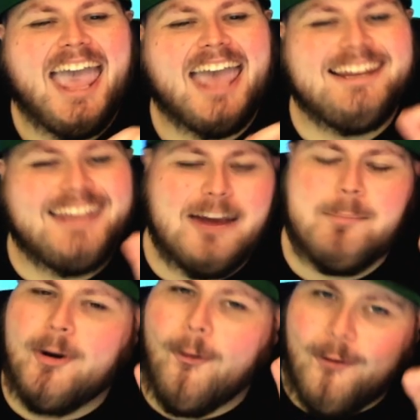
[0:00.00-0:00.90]
And
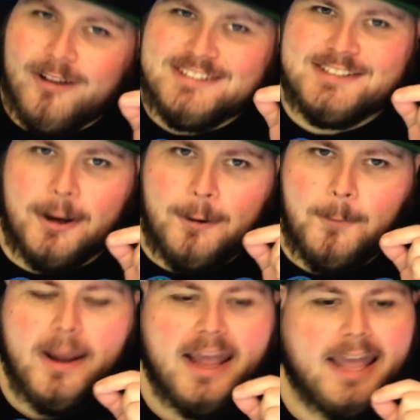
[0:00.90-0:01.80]
Cameron
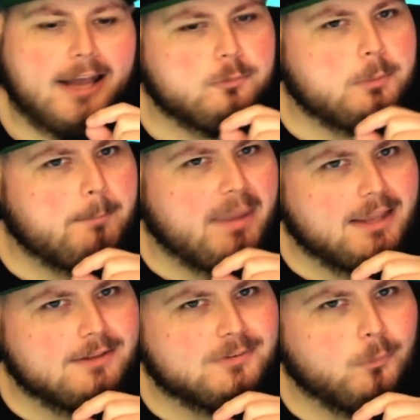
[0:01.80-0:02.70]
also has been
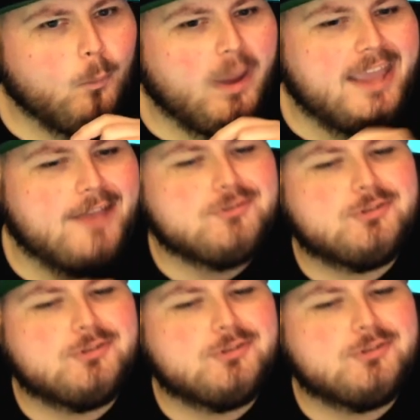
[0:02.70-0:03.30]
making some waves.